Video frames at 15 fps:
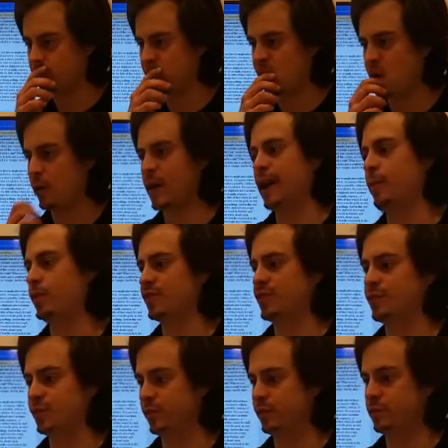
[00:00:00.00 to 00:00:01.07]
they're able
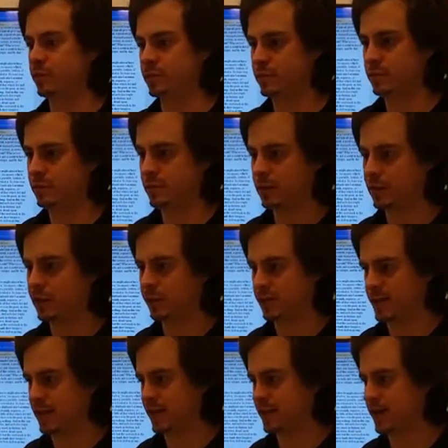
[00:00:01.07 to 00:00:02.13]
to, he
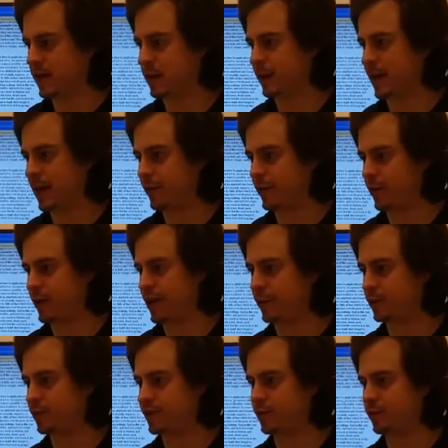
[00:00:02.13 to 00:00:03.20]
goes on to talk about how they're
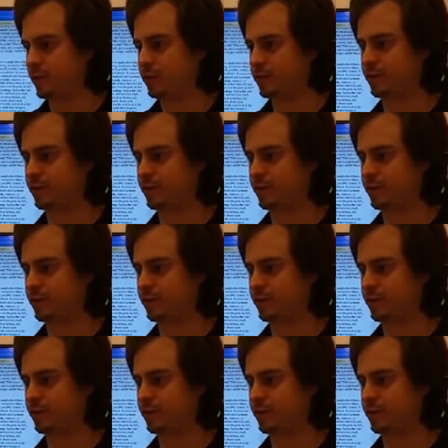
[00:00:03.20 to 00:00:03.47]
able to